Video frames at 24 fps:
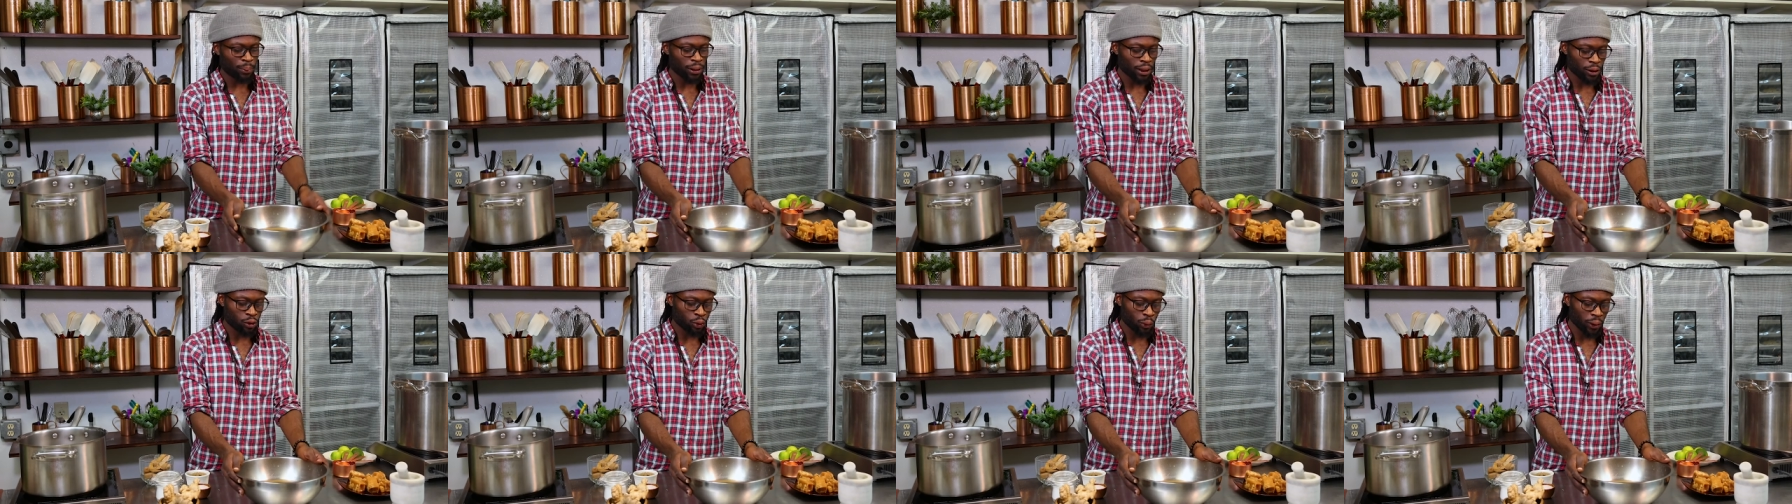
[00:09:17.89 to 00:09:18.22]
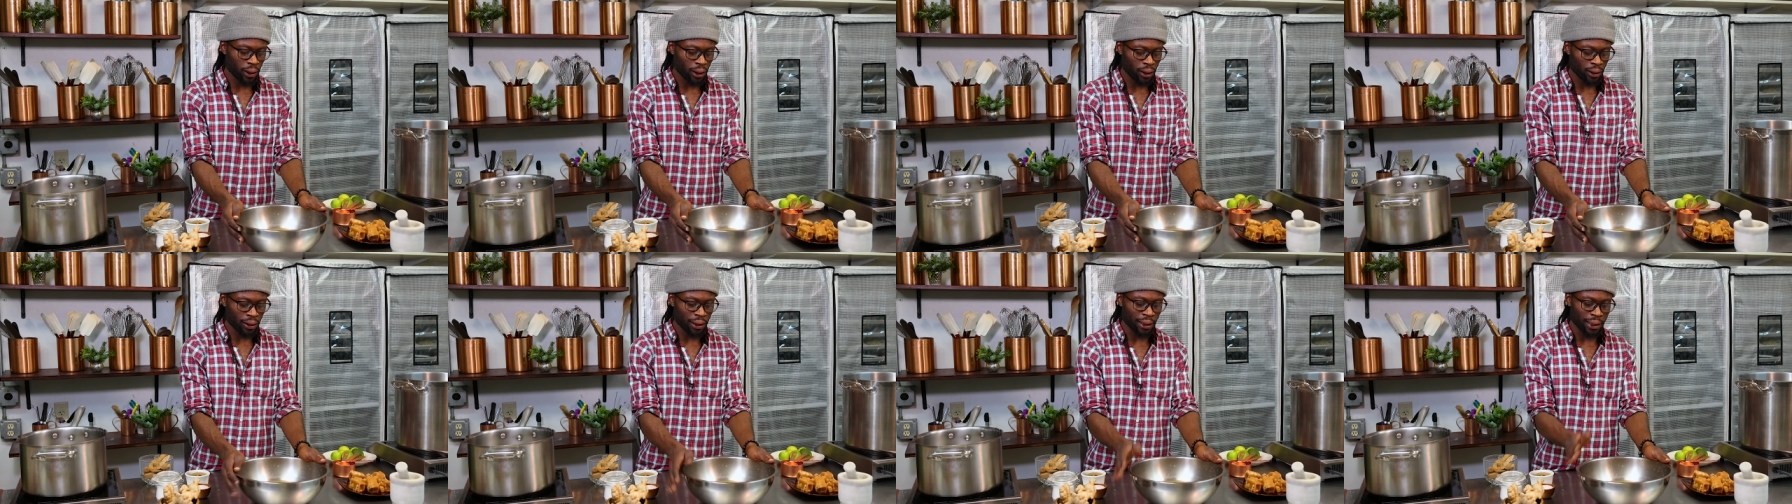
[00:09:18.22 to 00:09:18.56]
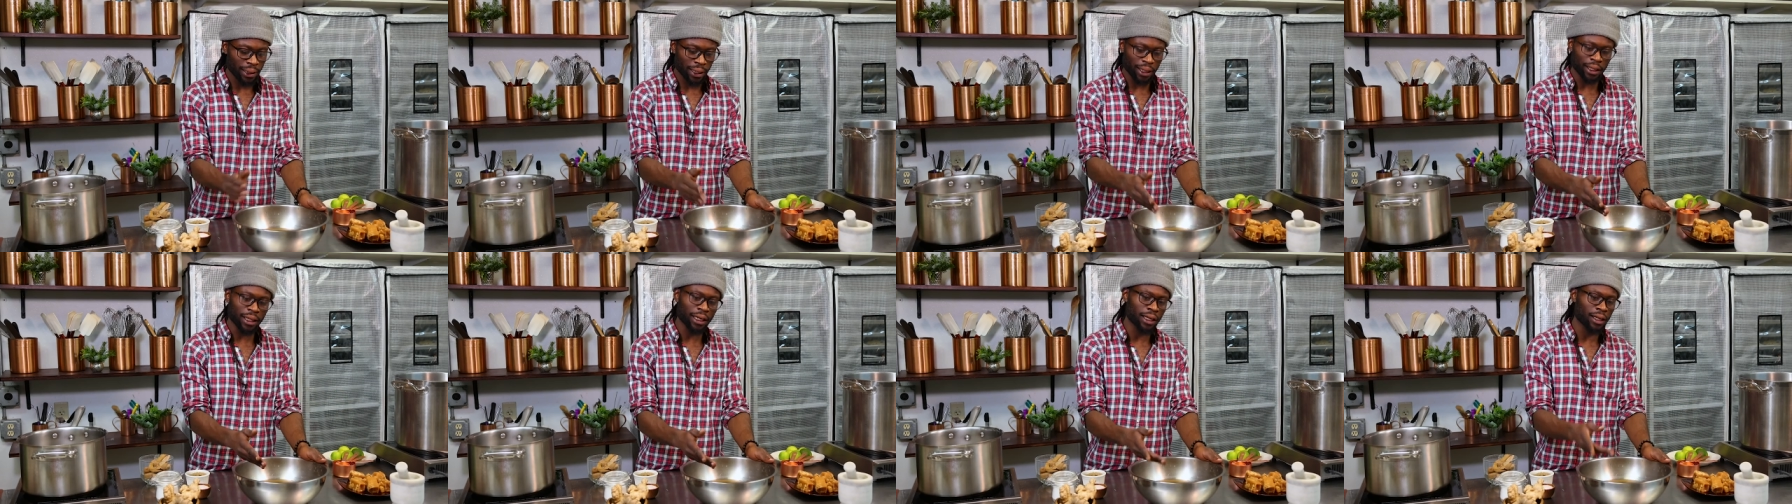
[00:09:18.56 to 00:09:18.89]
between
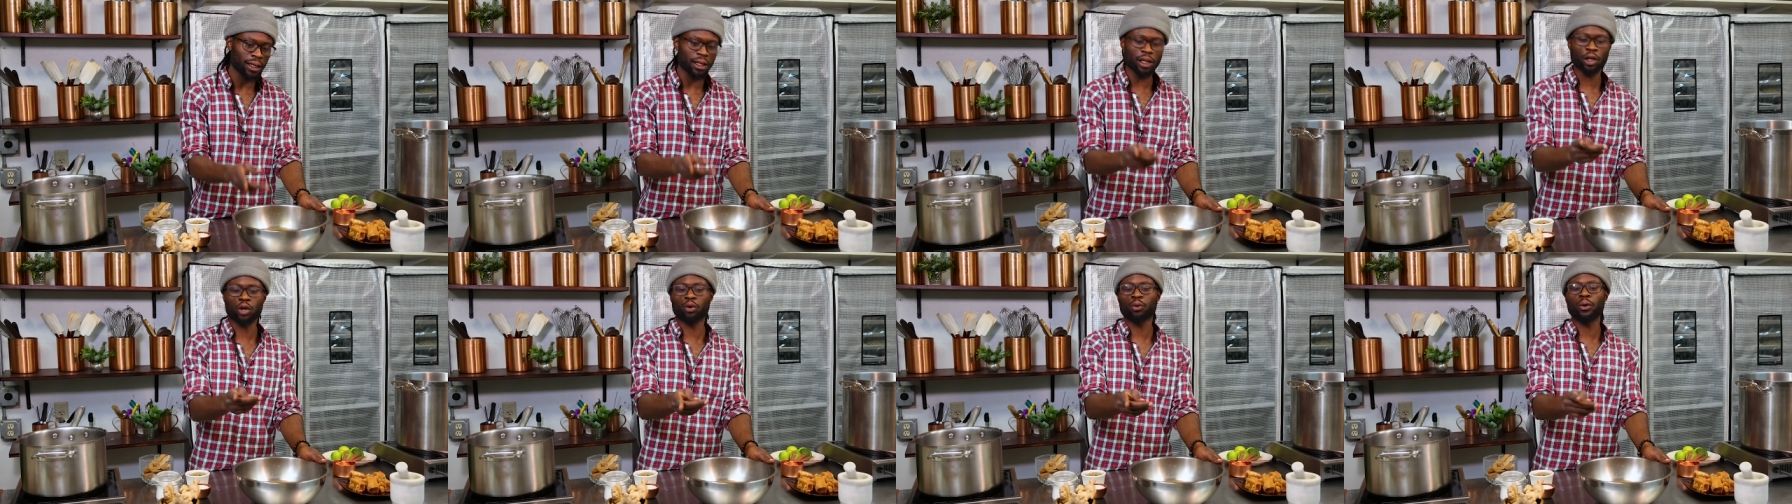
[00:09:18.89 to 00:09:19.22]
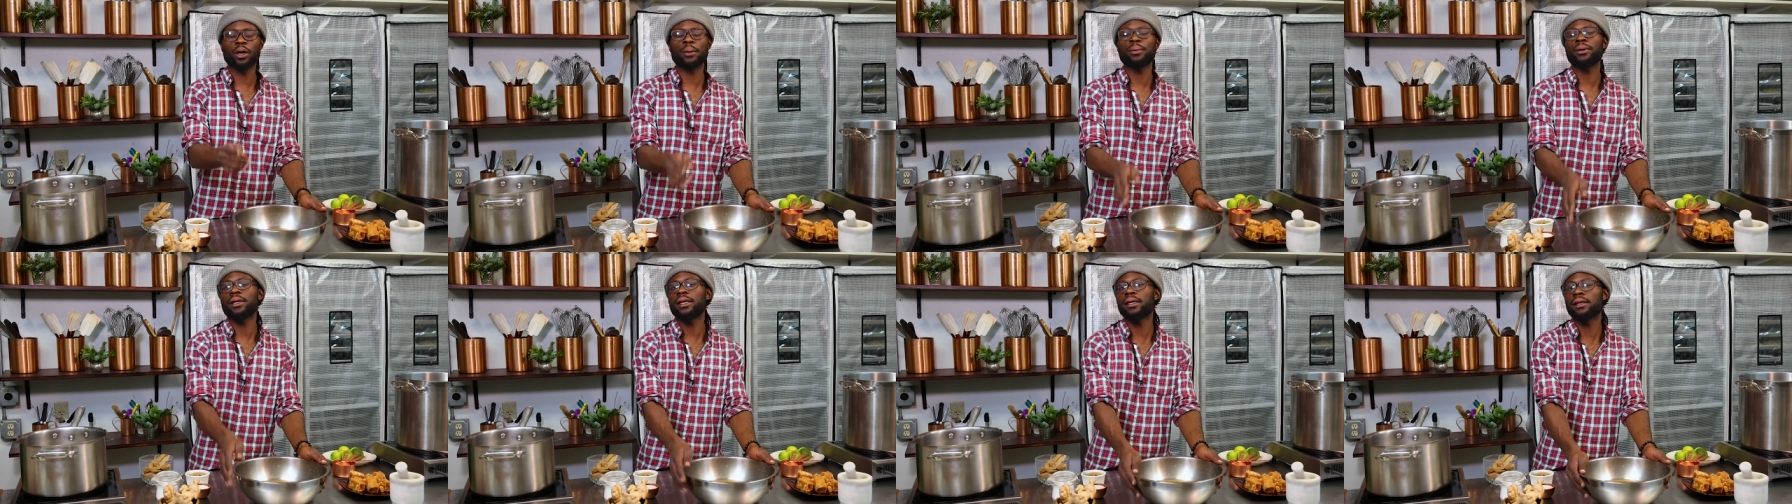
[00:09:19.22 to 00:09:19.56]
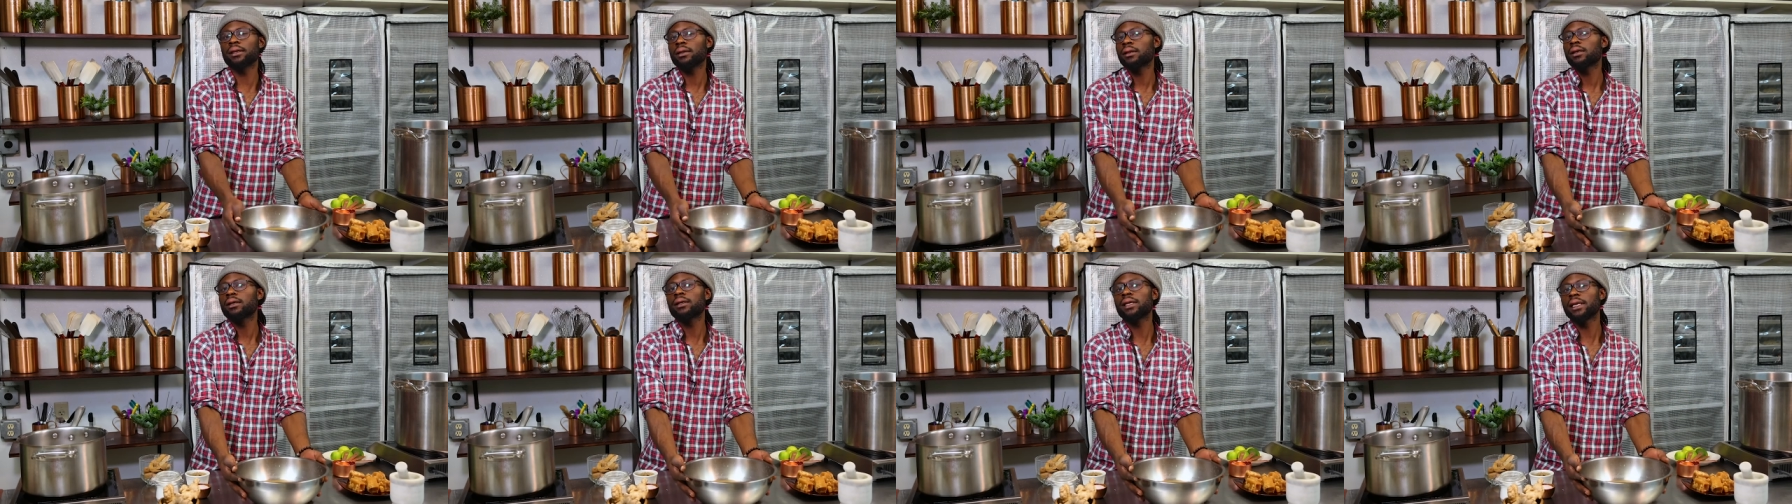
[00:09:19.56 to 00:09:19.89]
the Indian and the
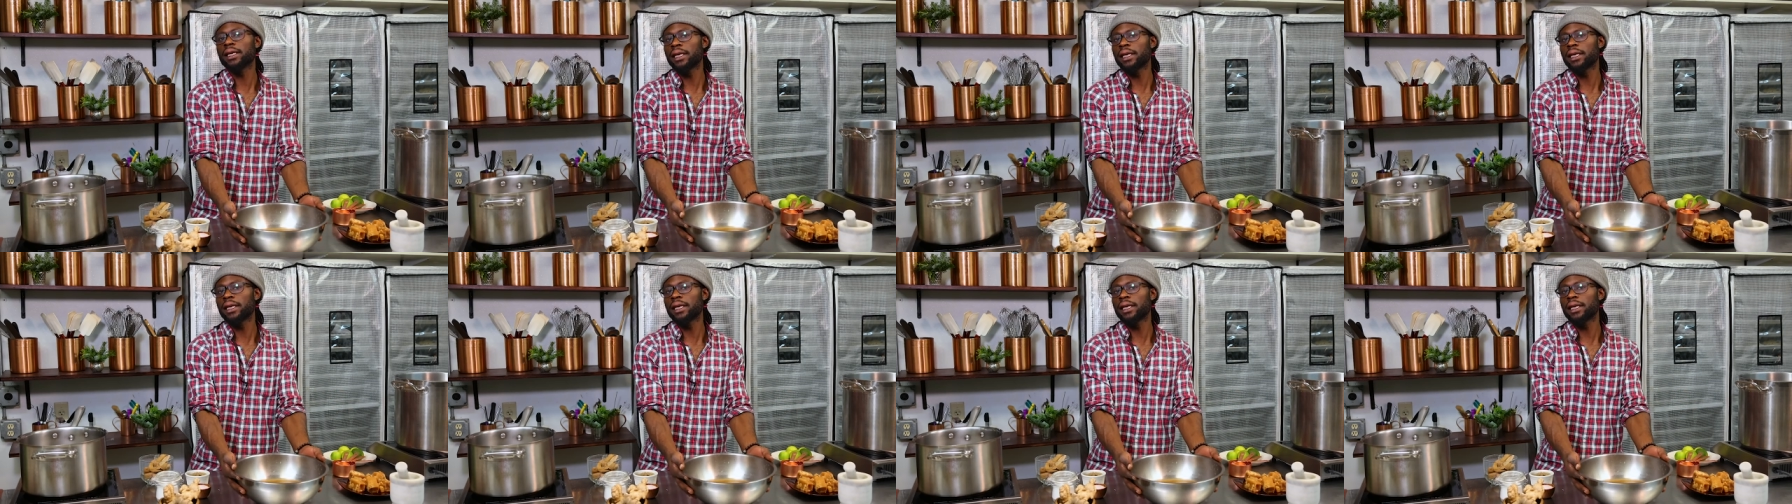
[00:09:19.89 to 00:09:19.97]
Caribbean.